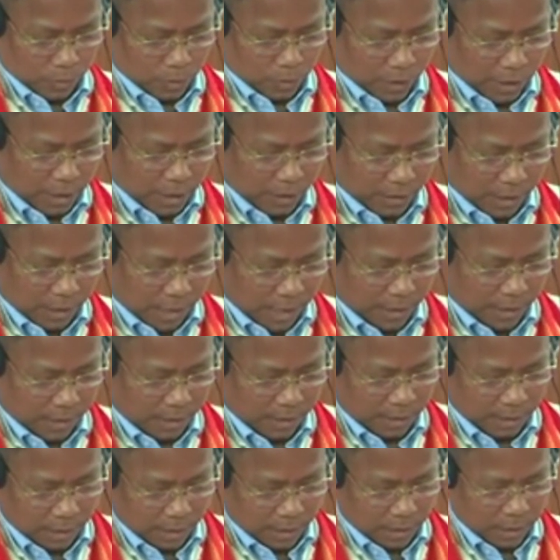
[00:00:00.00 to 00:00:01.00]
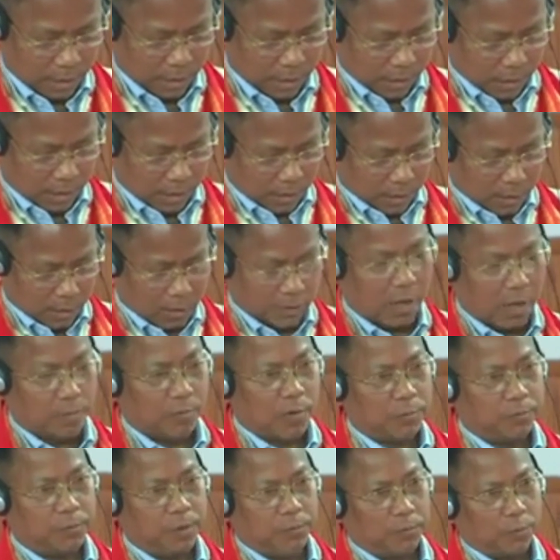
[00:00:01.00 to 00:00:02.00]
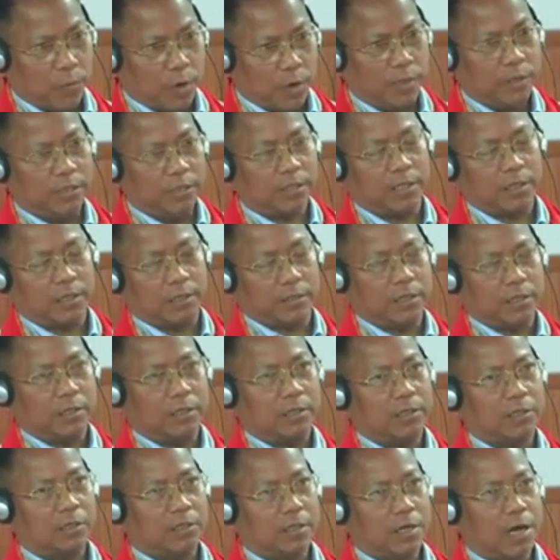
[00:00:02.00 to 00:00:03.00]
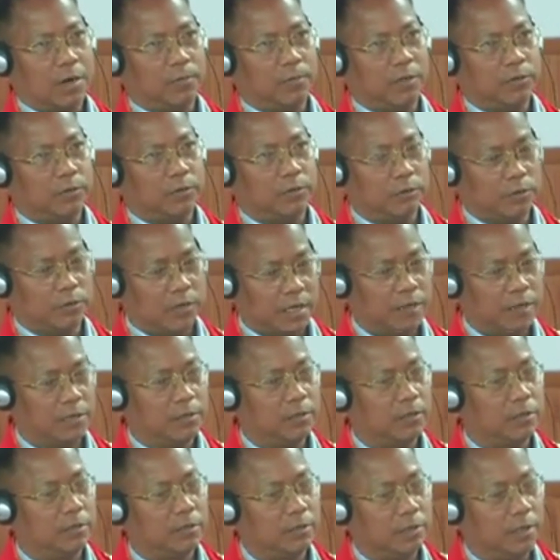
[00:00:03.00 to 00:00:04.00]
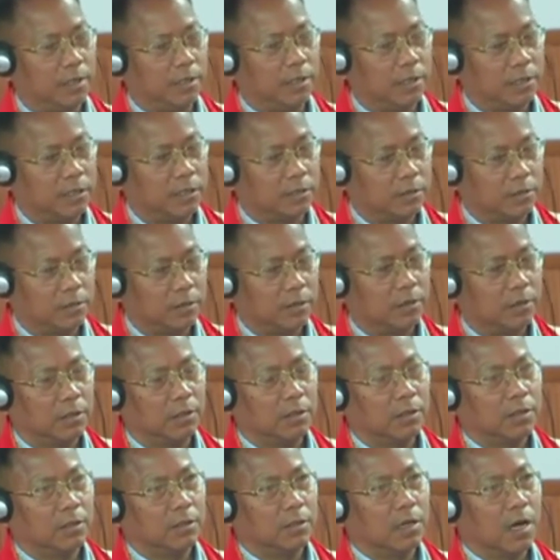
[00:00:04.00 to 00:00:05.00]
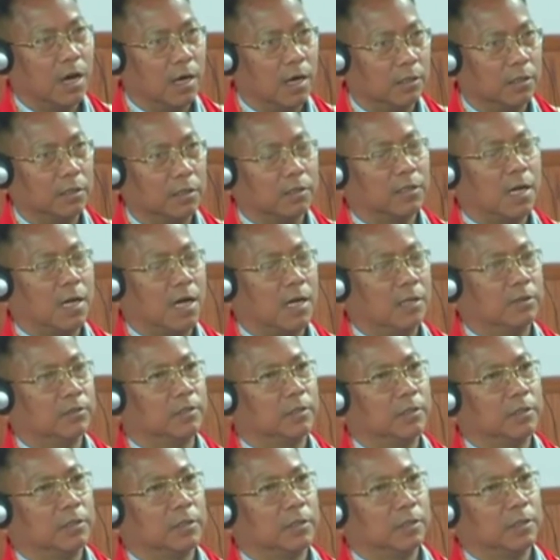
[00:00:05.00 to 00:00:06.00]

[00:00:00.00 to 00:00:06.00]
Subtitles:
these are some of the points that I want to raise in this August House.